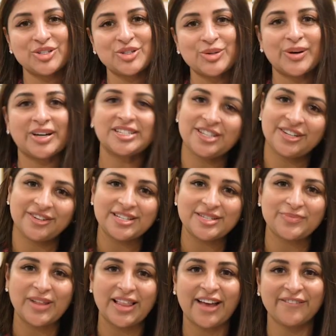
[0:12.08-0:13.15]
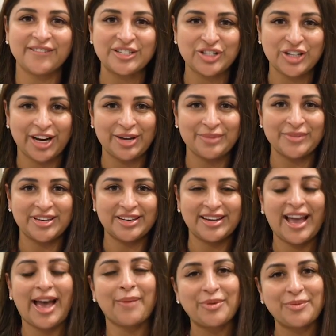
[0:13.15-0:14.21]
To our dearest beloved chairman,
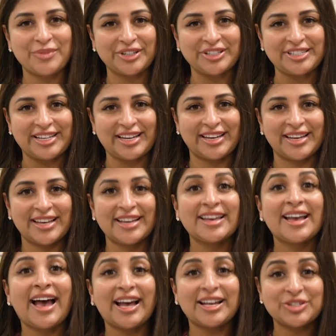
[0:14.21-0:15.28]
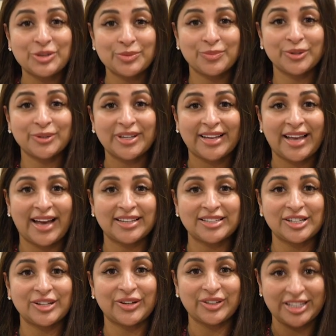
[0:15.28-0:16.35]
happy birthday. As you blow the
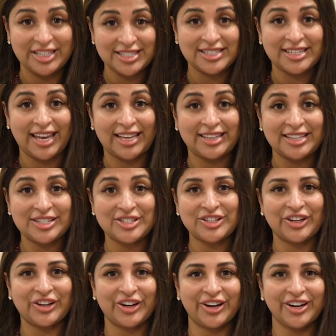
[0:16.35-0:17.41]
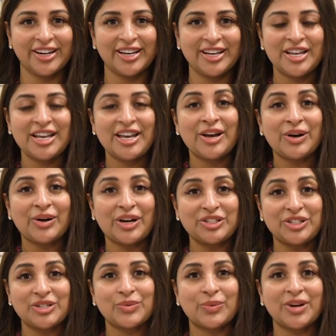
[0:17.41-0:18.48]
candle on this cake this year, I
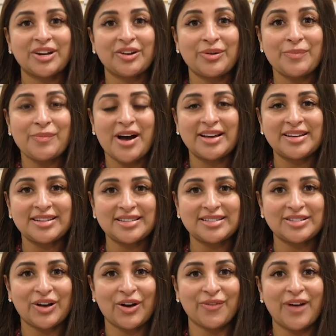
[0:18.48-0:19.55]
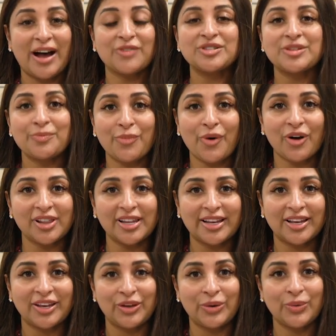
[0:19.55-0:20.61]
just want to remind us of how symbolic
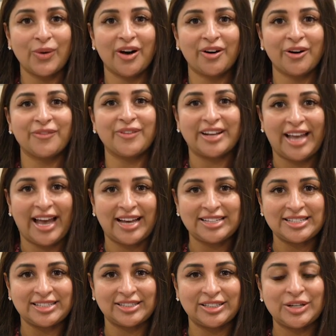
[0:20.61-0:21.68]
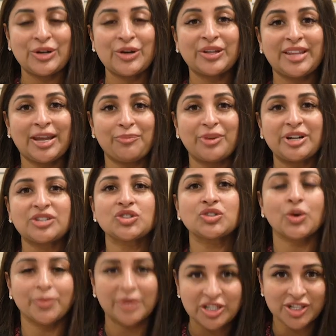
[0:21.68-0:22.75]
you are of a candle that brings
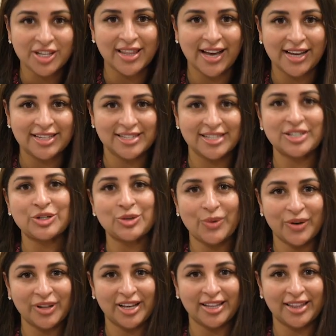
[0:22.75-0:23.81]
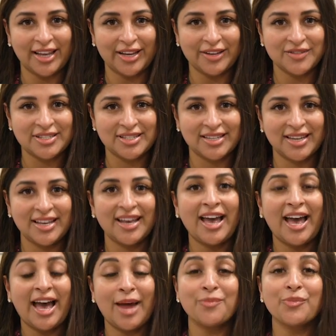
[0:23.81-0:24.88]
so much light into all our lives.
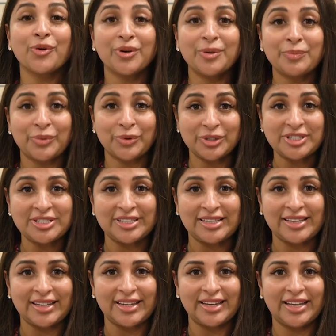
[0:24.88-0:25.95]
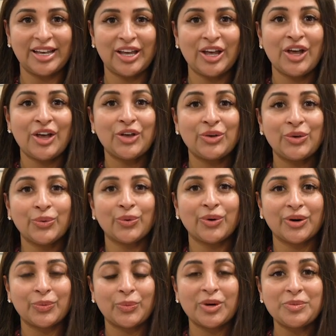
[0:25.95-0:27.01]
And more importantly, you
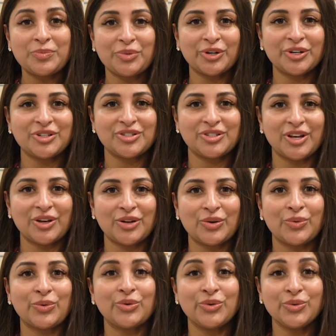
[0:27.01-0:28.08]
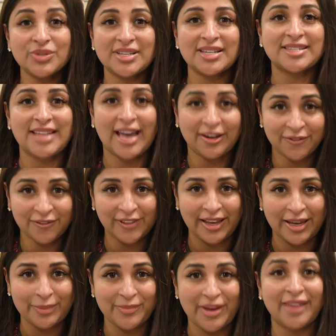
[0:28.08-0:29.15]
are one person who uses that
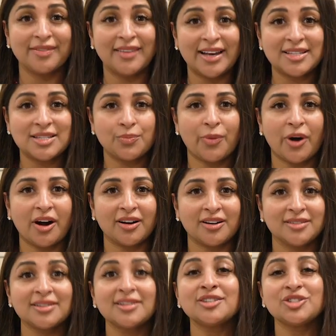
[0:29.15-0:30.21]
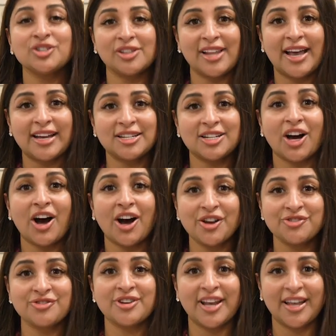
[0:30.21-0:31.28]
flame and that spark to light
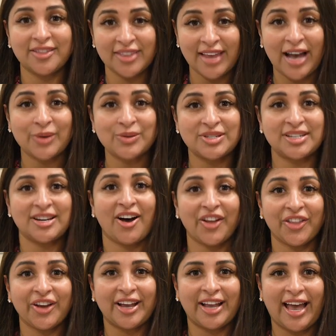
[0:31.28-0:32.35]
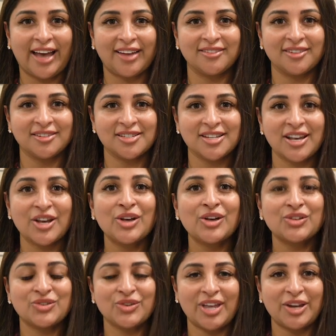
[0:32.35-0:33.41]
100,000 other candles
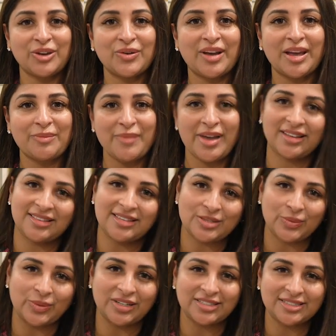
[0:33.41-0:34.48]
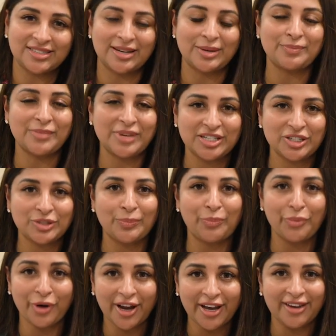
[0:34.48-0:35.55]
so that you can make this world a much
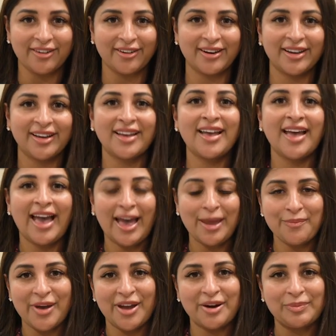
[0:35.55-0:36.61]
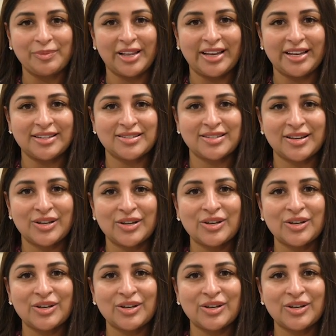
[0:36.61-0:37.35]
brighter and better place.